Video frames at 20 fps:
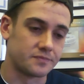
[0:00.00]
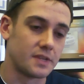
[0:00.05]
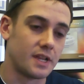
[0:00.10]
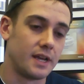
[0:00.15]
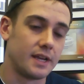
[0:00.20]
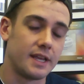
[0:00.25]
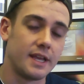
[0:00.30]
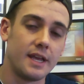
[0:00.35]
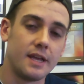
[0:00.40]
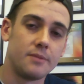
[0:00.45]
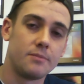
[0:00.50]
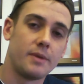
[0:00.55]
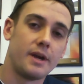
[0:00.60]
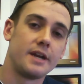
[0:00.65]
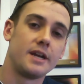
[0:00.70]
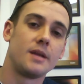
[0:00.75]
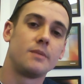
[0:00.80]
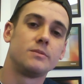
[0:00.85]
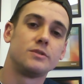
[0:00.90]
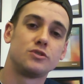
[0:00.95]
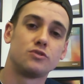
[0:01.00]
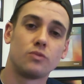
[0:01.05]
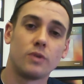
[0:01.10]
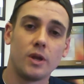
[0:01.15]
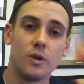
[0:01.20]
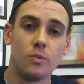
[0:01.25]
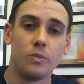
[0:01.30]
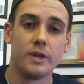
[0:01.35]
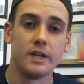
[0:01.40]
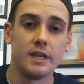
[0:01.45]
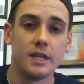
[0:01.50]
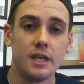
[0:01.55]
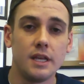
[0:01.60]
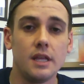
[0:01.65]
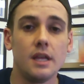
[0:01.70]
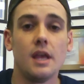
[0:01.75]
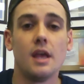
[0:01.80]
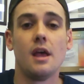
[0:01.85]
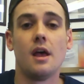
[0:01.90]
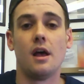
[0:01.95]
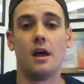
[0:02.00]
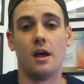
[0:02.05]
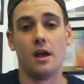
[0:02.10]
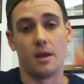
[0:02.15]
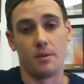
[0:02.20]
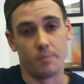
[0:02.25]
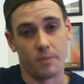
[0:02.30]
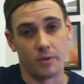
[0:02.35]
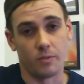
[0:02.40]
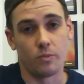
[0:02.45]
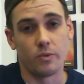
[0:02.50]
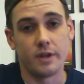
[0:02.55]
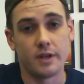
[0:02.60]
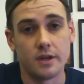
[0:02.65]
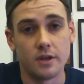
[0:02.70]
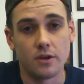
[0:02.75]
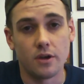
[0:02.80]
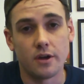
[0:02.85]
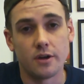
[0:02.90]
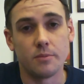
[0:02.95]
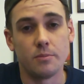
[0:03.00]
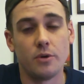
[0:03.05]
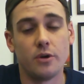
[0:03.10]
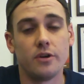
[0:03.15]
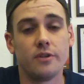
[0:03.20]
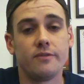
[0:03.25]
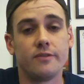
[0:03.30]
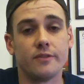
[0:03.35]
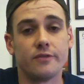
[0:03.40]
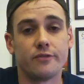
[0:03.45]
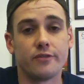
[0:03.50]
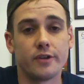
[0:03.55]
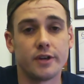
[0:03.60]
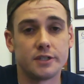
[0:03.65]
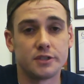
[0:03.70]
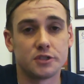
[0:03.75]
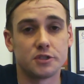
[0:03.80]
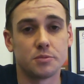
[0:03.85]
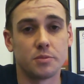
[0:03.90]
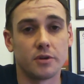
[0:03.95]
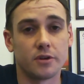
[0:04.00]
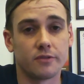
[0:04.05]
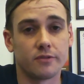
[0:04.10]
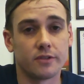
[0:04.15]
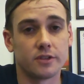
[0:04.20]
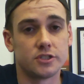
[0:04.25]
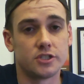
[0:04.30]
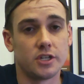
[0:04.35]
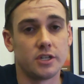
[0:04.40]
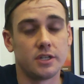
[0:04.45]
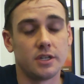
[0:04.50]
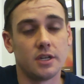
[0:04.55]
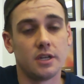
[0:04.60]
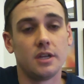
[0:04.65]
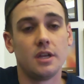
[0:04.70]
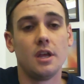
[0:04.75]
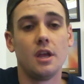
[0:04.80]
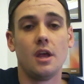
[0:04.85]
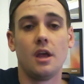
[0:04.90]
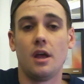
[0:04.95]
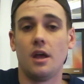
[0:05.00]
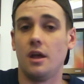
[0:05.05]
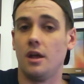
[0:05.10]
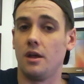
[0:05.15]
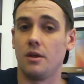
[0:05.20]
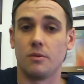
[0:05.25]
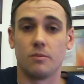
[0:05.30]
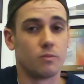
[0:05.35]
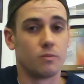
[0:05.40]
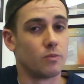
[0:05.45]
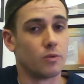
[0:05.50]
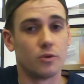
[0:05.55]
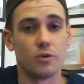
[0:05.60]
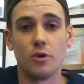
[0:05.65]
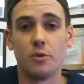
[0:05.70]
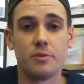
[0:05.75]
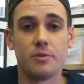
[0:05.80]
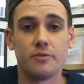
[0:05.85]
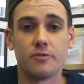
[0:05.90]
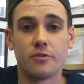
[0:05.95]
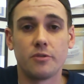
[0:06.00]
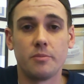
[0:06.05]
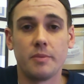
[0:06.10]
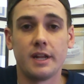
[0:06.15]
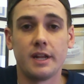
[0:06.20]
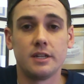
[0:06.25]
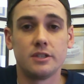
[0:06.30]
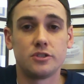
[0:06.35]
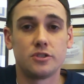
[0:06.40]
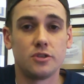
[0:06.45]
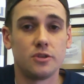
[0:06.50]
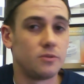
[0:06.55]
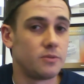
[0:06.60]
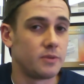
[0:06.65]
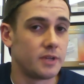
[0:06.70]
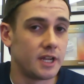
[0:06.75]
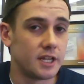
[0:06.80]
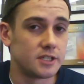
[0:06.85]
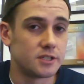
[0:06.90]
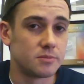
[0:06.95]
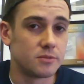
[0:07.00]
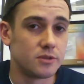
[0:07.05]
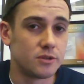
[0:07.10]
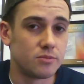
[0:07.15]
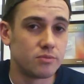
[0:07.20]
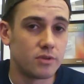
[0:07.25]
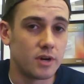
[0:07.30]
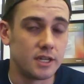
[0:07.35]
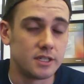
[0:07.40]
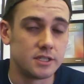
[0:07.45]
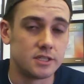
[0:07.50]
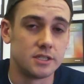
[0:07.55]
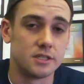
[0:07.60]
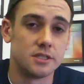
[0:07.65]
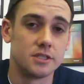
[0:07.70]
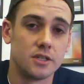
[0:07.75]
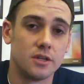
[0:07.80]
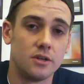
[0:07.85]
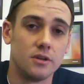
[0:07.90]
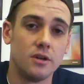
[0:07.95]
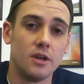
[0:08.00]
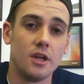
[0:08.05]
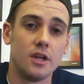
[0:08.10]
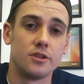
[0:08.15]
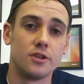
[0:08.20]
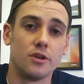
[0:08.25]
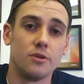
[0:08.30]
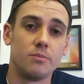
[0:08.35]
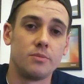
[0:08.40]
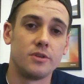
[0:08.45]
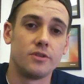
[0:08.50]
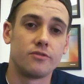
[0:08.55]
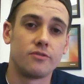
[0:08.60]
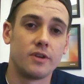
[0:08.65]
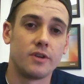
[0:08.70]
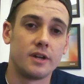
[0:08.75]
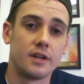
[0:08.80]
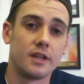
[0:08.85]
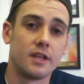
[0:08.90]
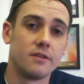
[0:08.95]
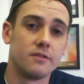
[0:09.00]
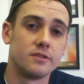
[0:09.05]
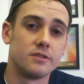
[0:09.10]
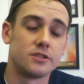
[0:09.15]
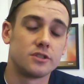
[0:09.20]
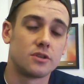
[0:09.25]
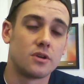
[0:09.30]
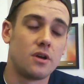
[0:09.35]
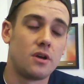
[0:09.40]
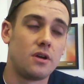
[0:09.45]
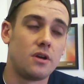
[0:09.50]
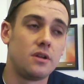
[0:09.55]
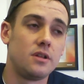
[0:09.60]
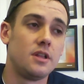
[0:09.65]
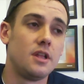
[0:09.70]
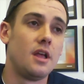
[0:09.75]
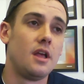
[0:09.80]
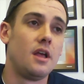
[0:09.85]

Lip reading: Again, my name is Ray Whitney. I'm at Whitney Automotive in Fredericksburg, Virginia. We're open for maintenance too, and we got some good prices, so don't be afraid to give us a call.